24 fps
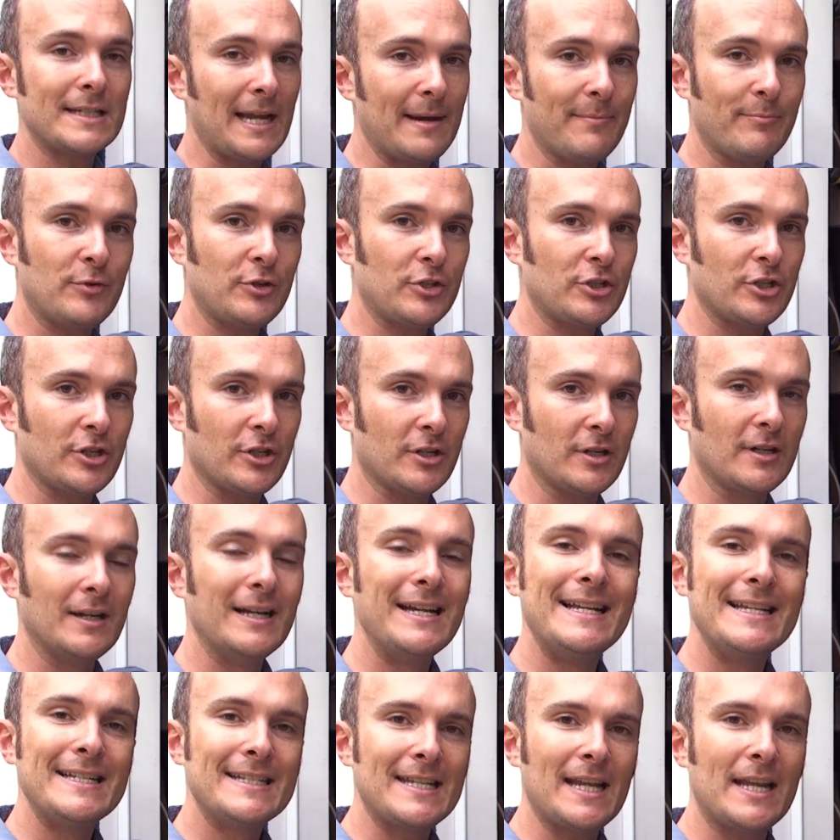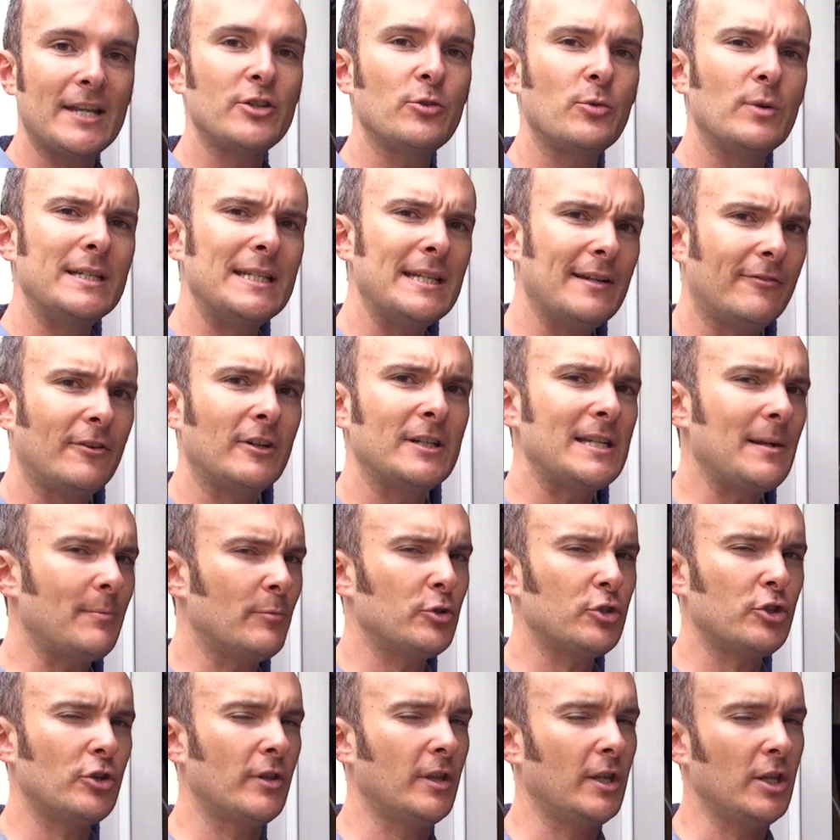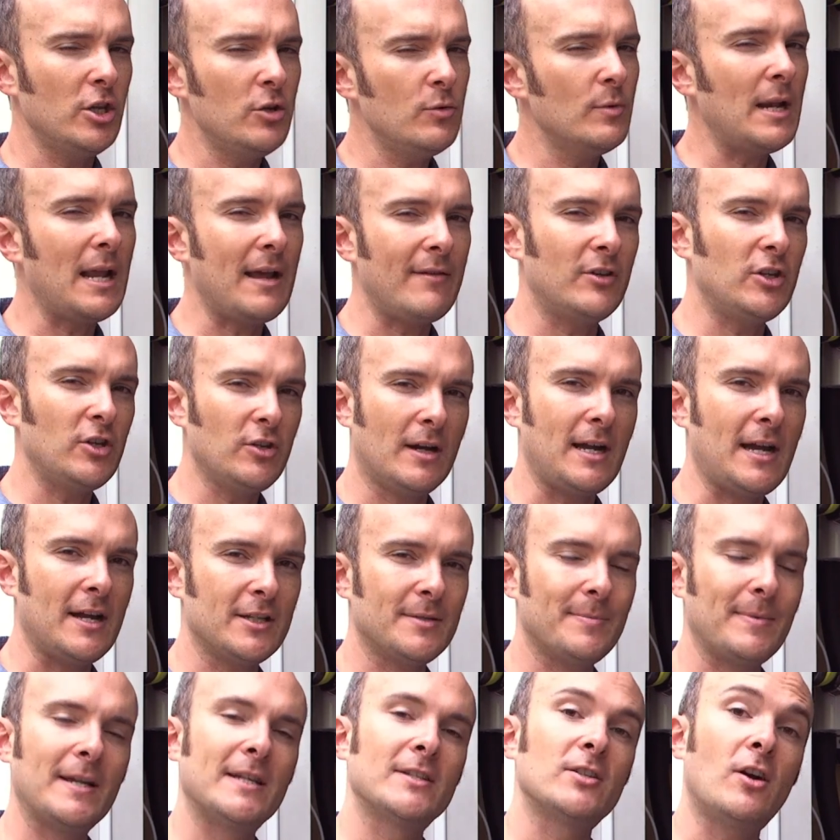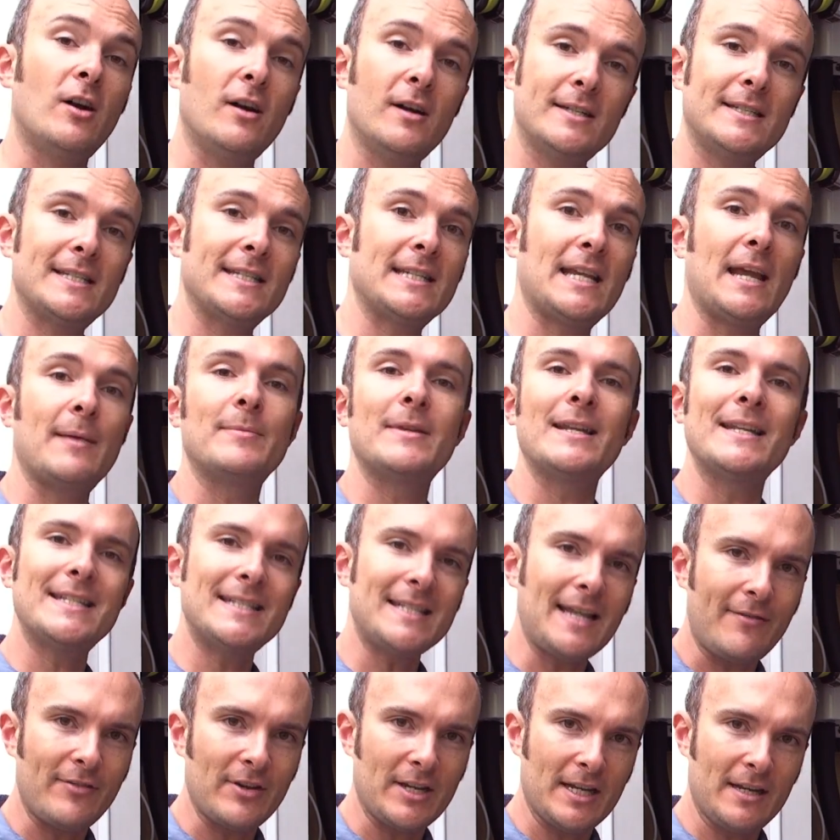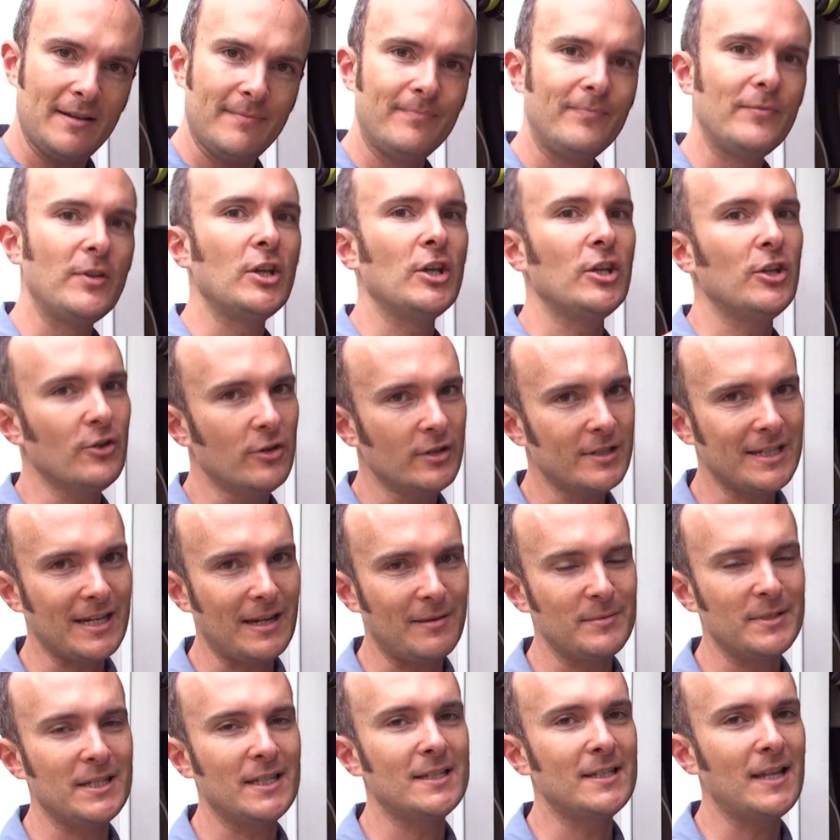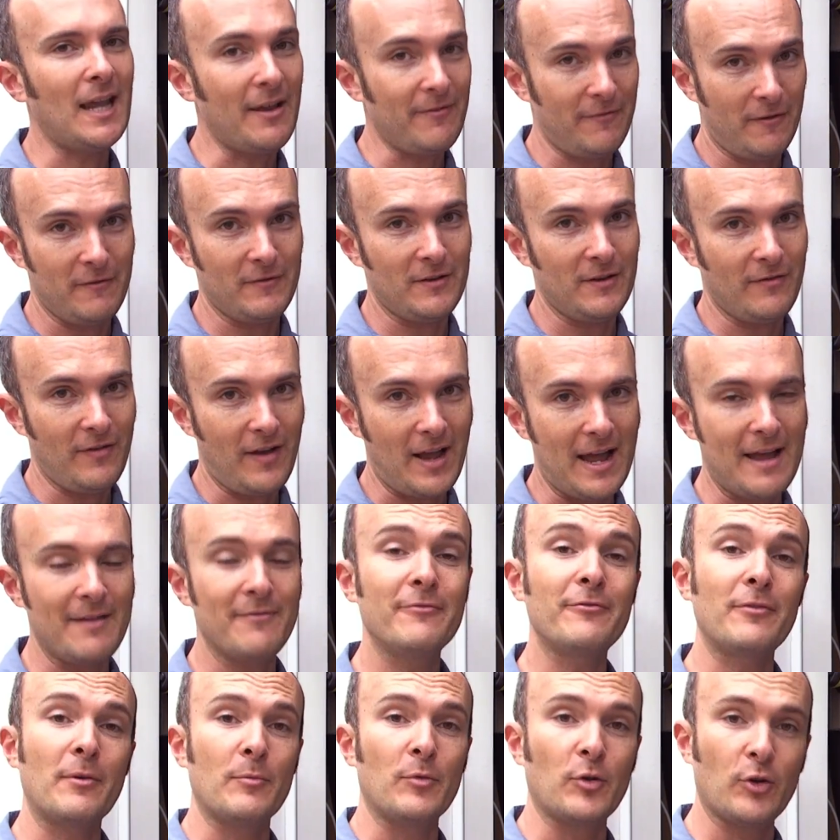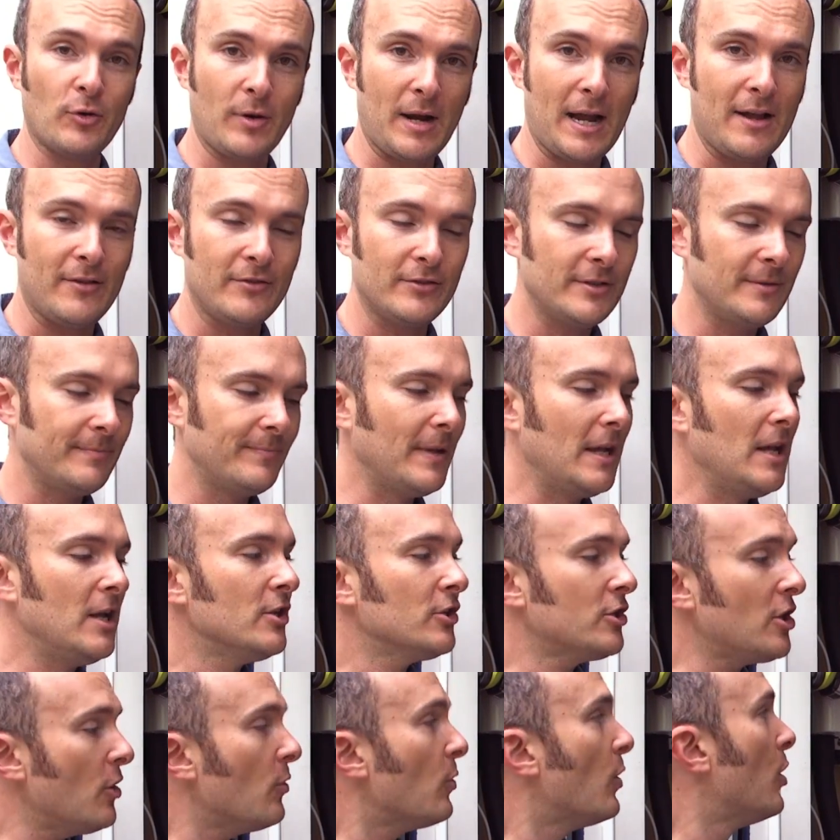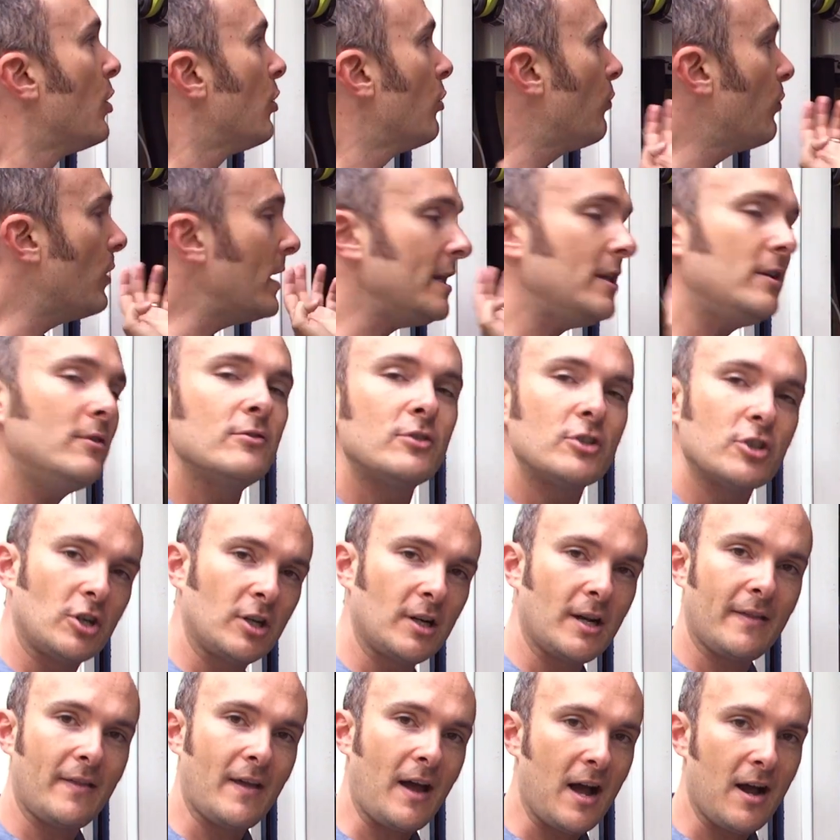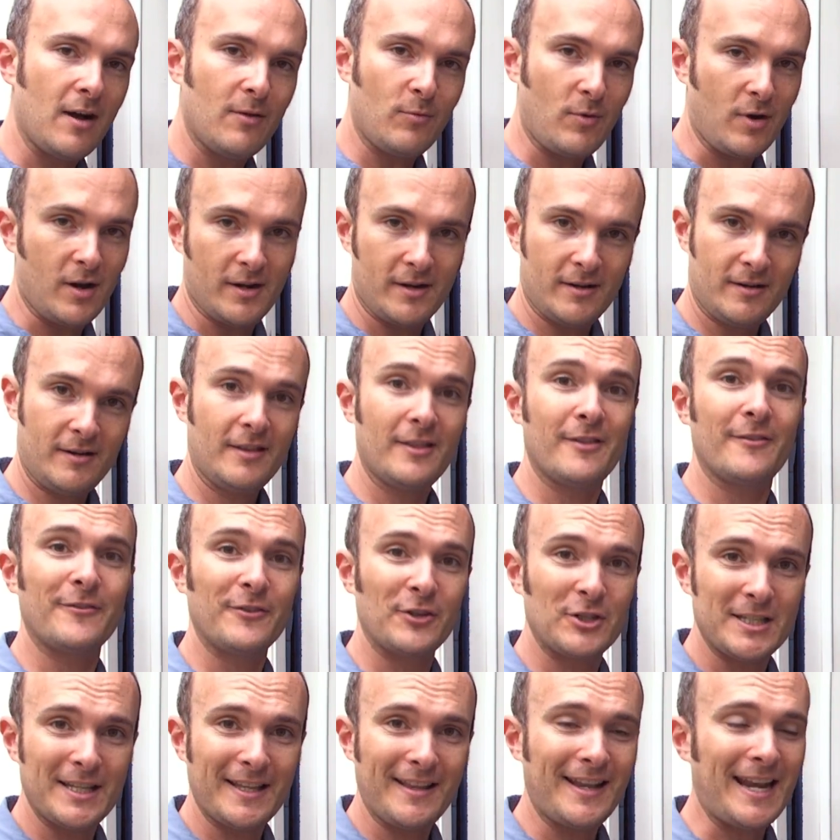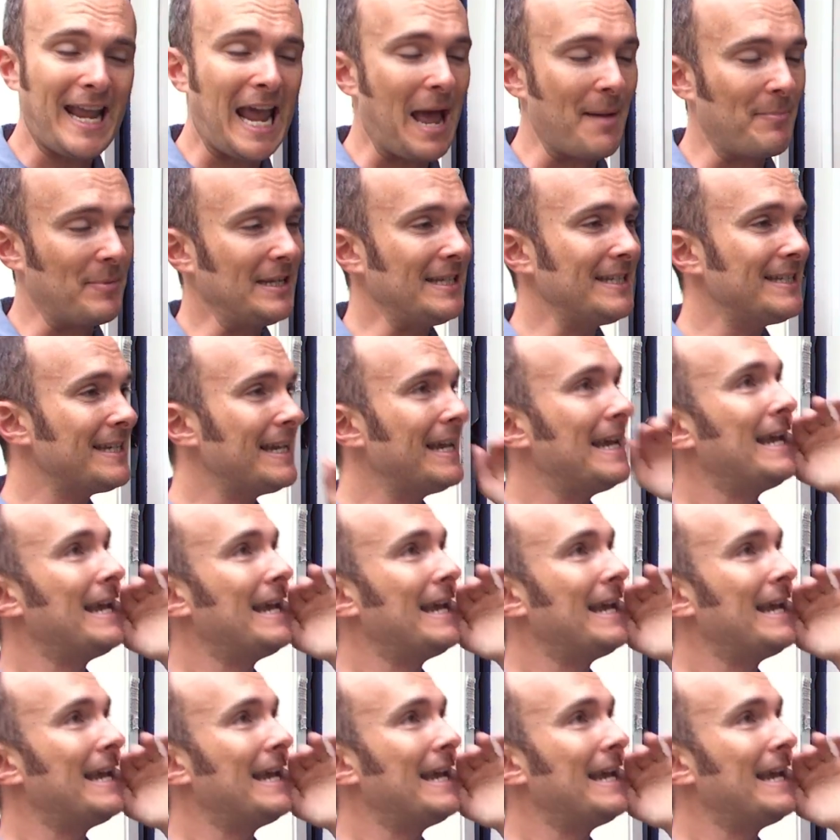temperature set to a different temperature than you would have in your house because ours is kept at 70 Yours comes in at 55 from the ground. So when you turn on the hot water, the first thing that happens,